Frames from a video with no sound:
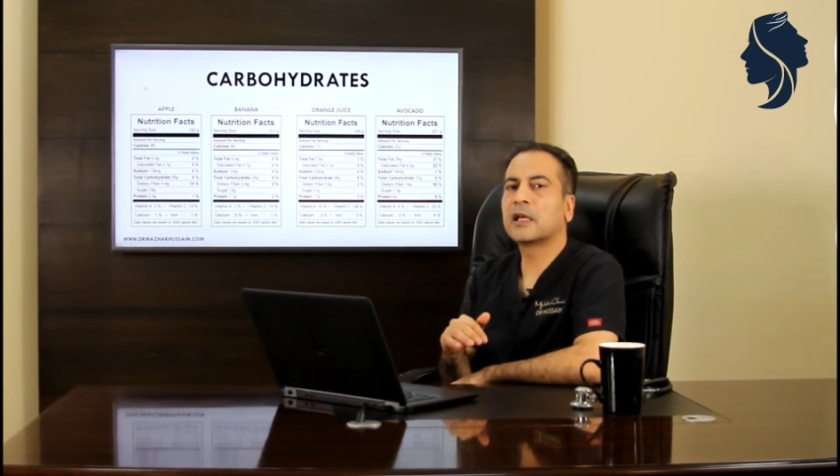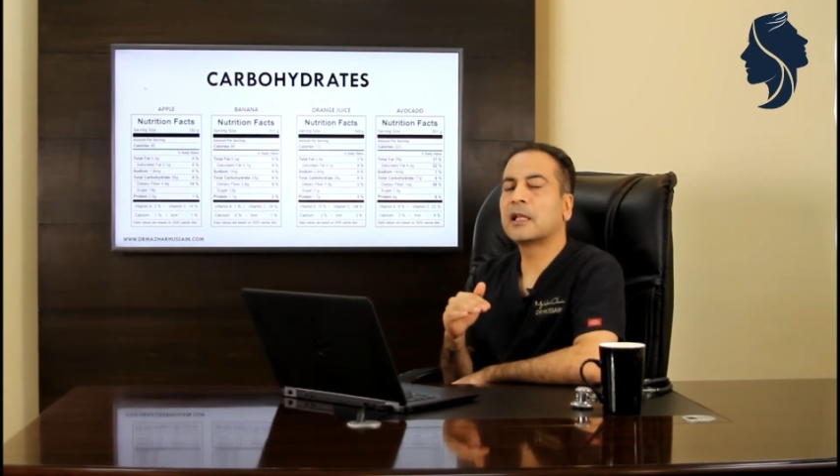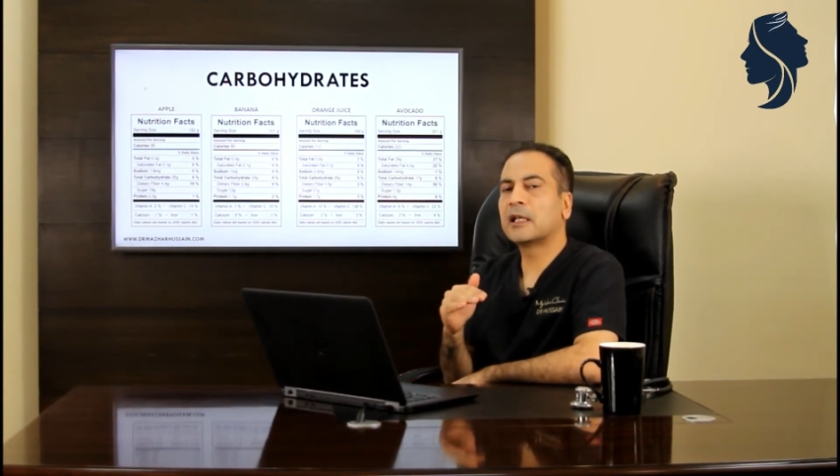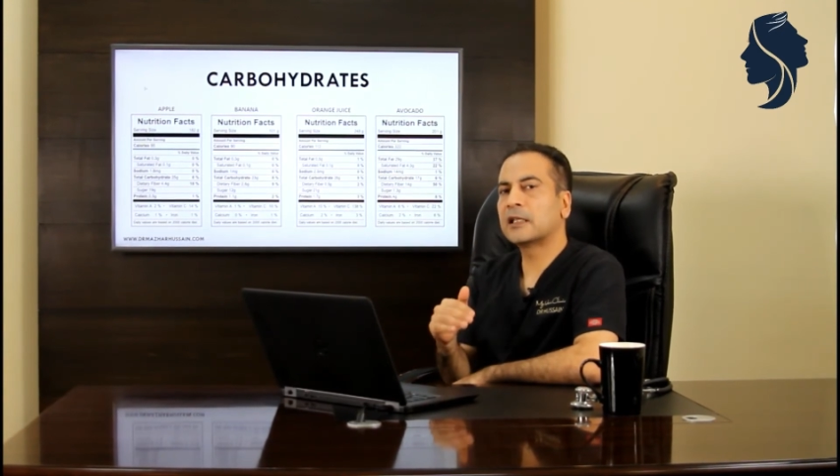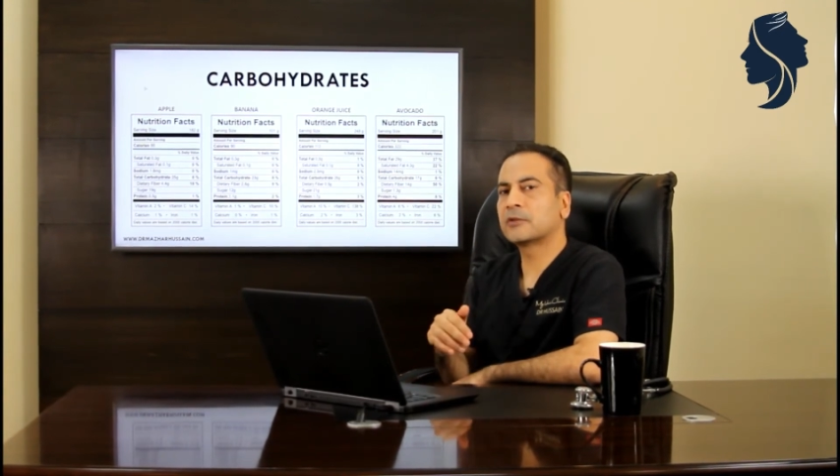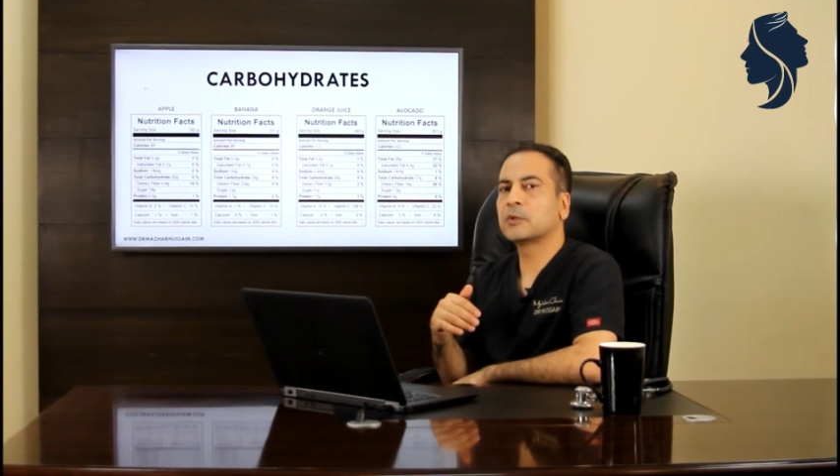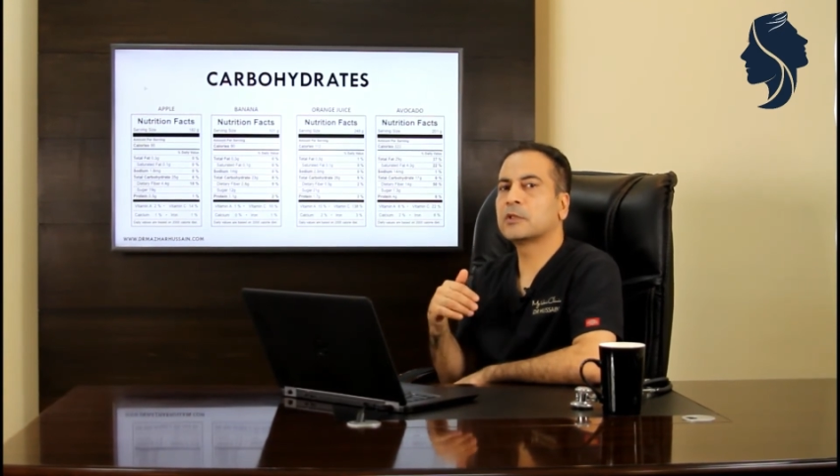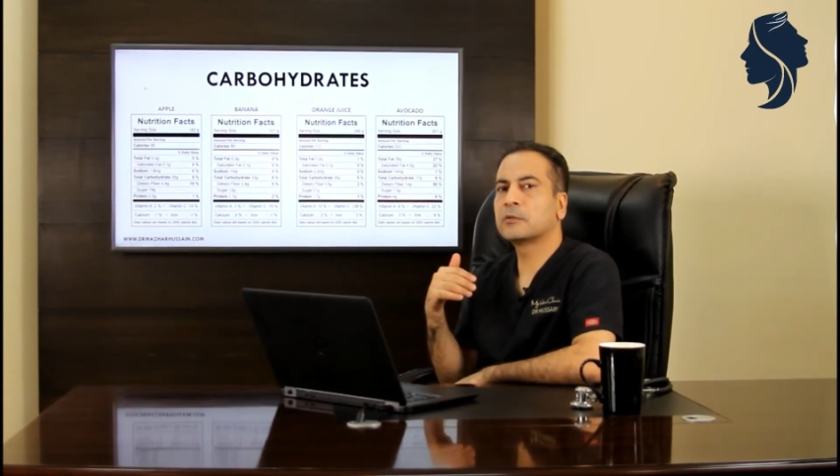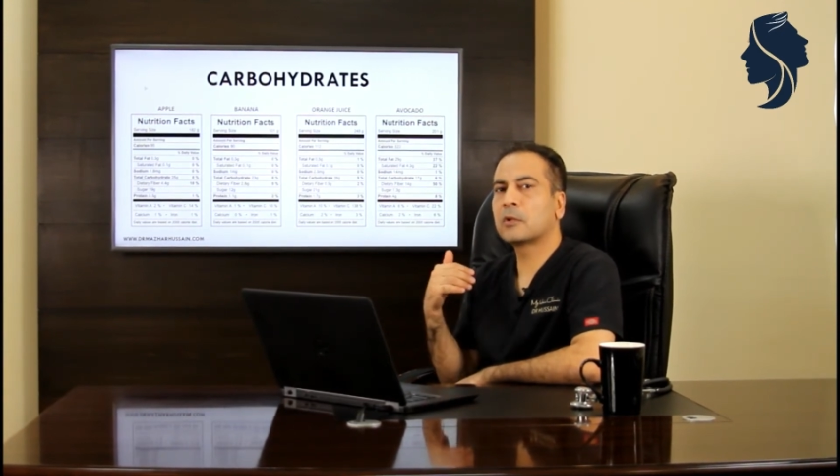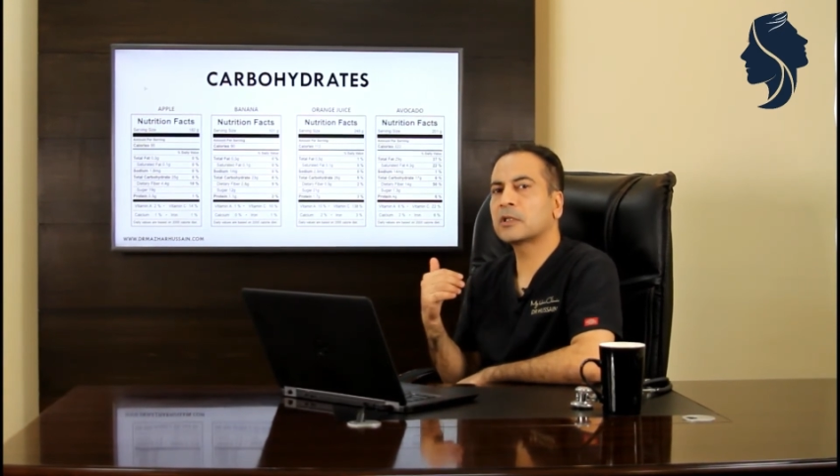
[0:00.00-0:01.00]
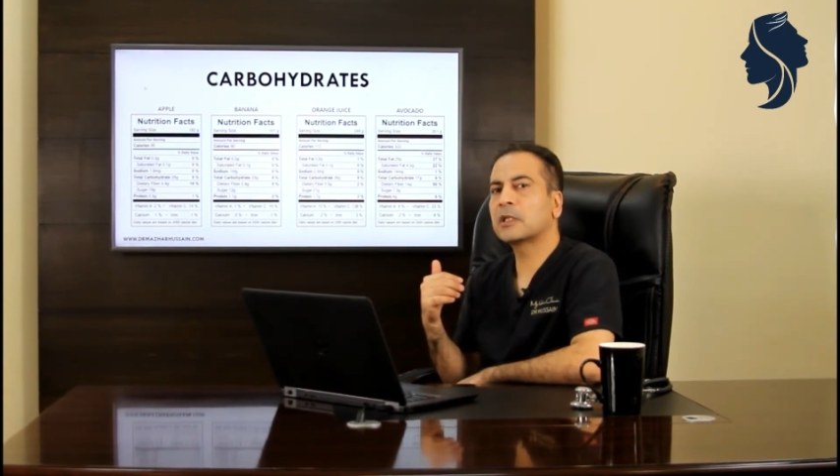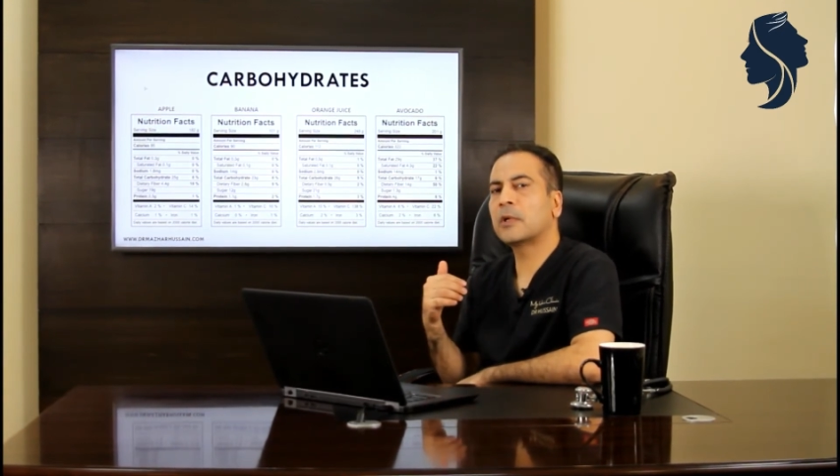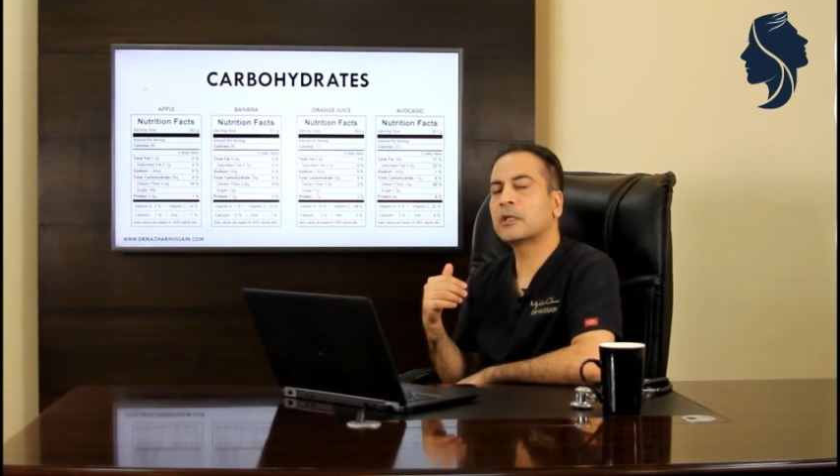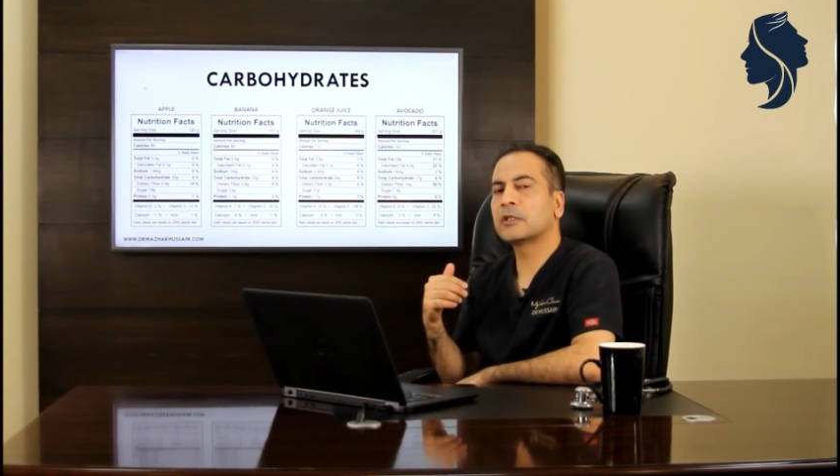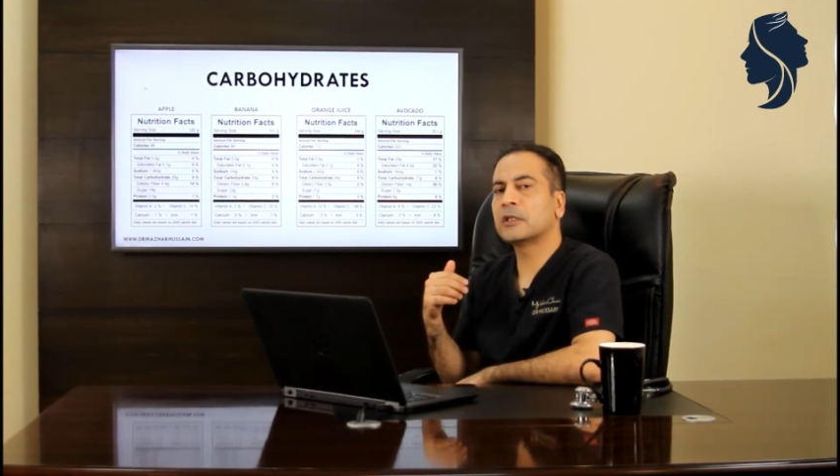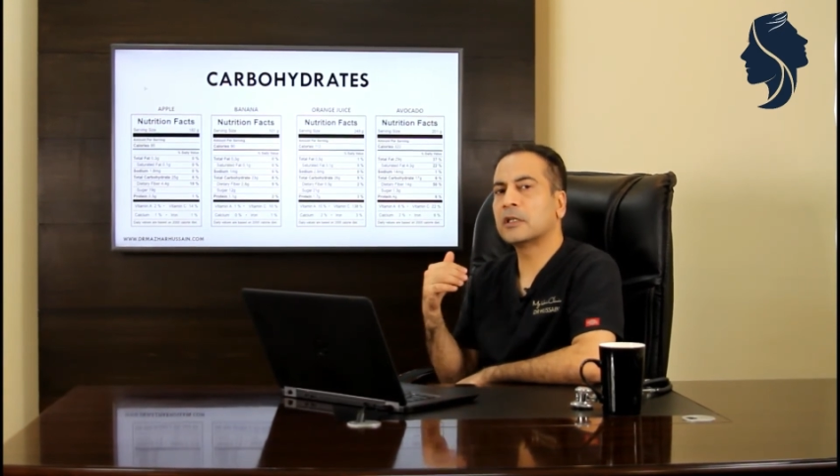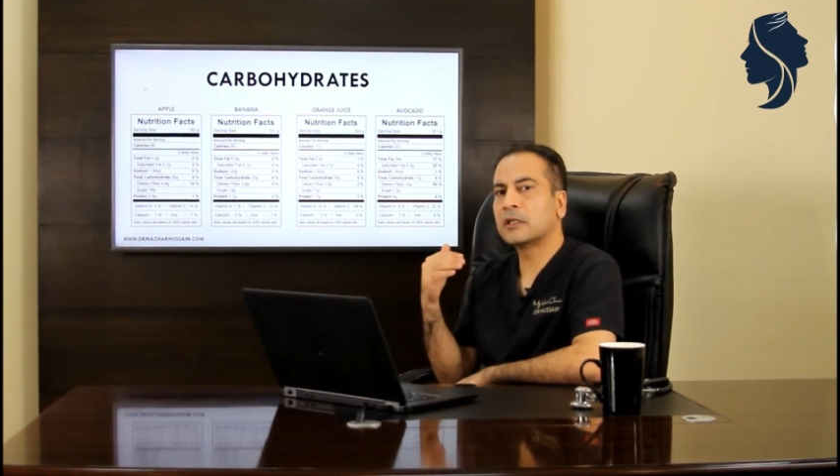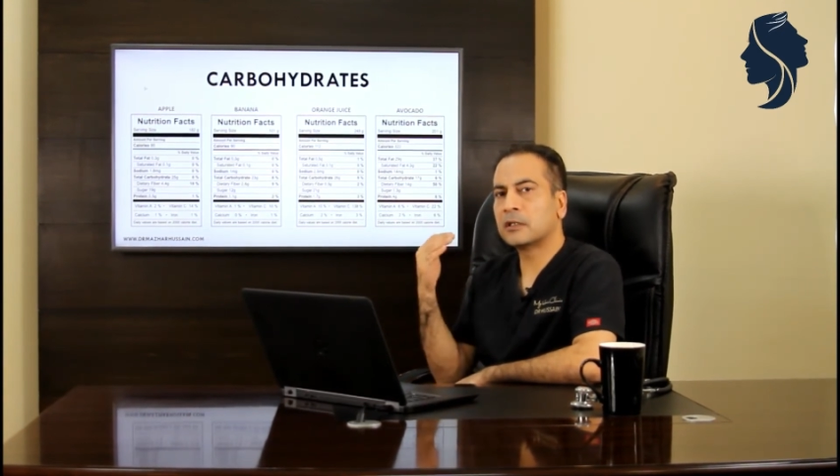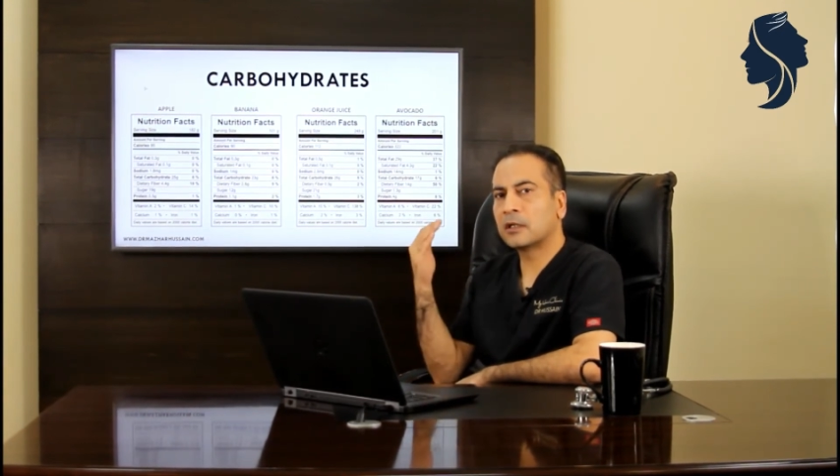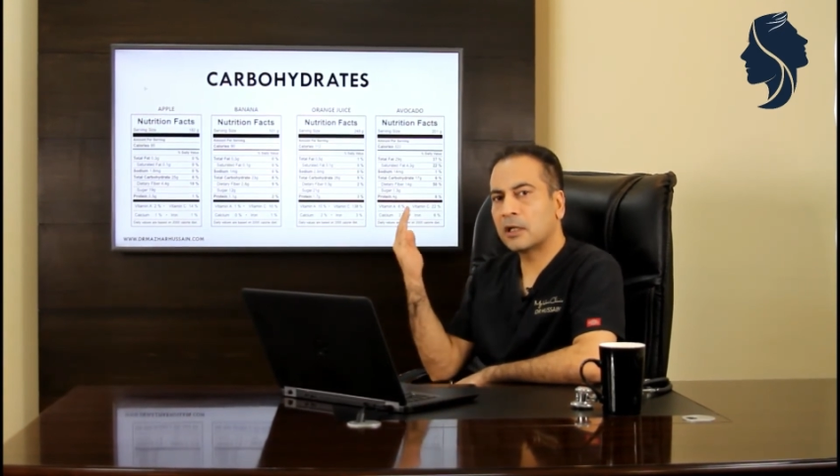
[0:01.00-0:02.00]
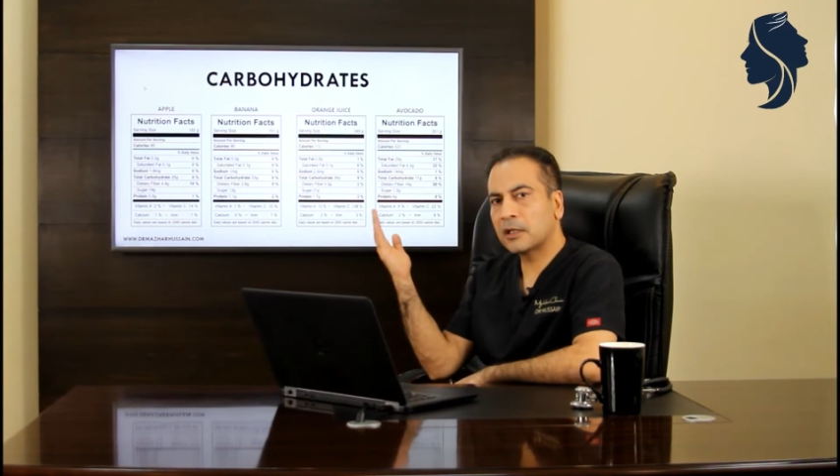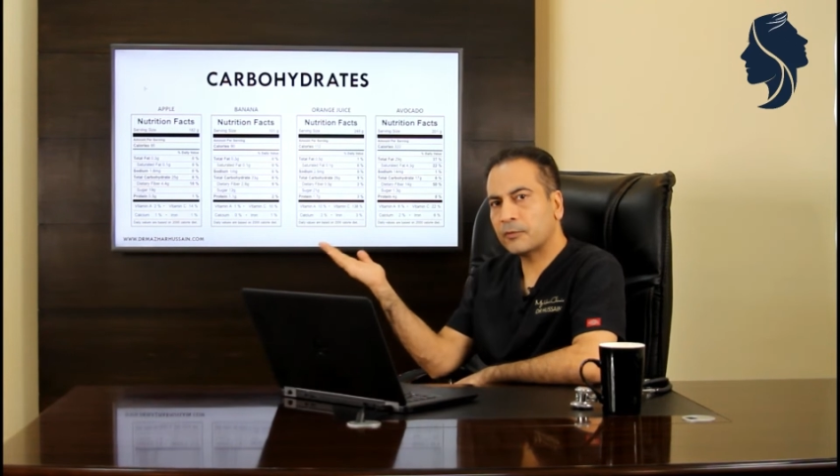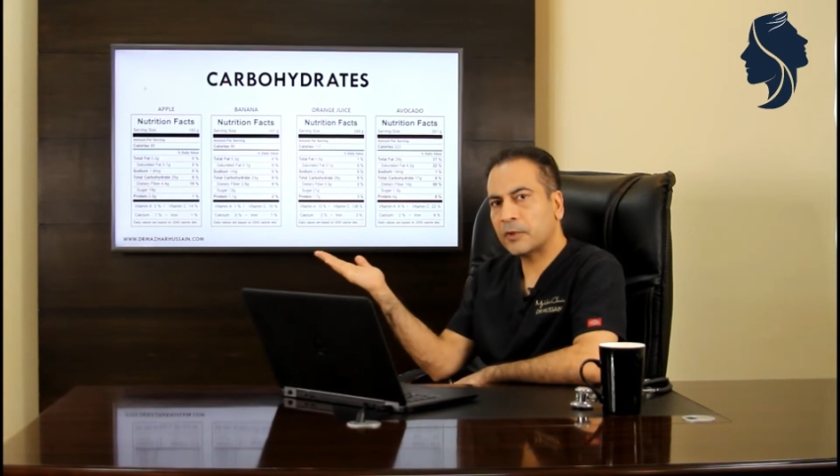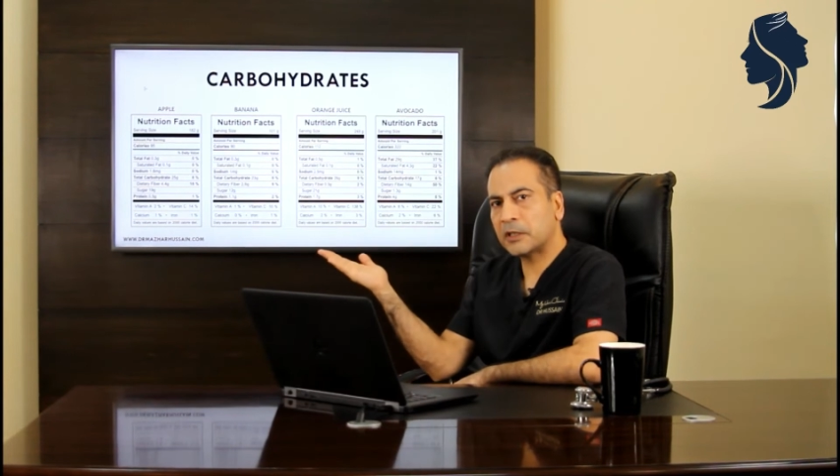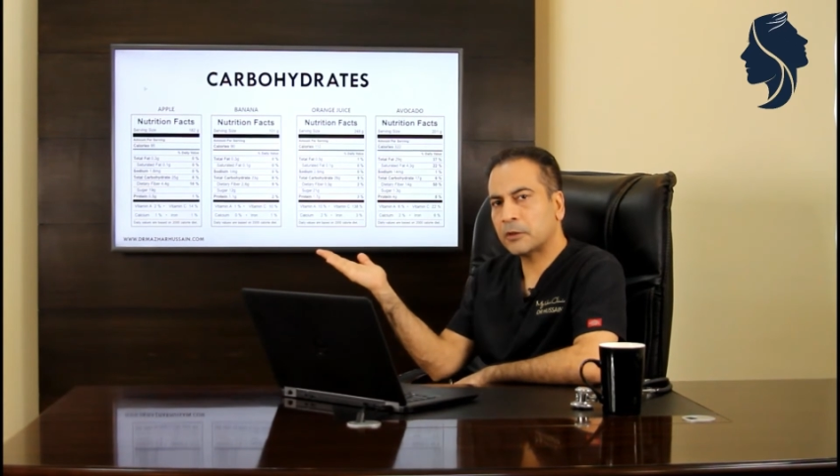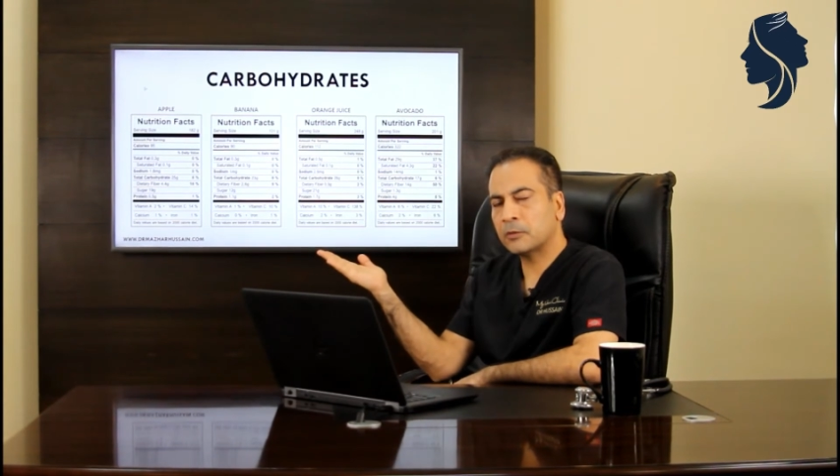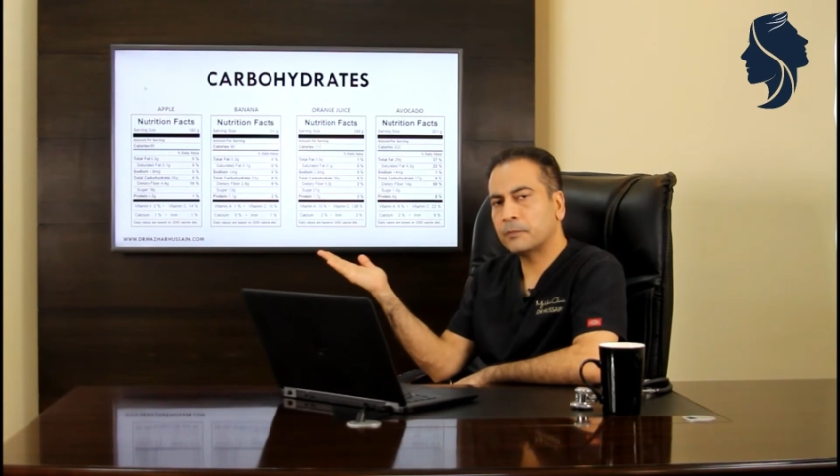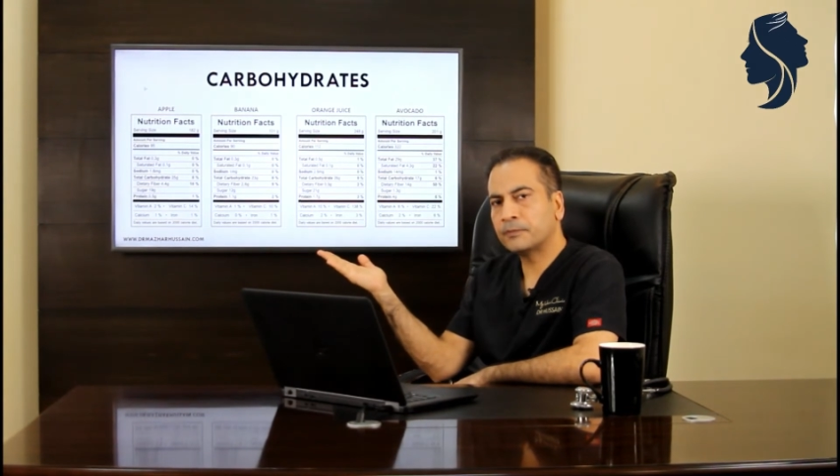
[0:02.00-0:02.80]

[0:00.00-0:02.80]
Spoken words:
And as we talked about in another video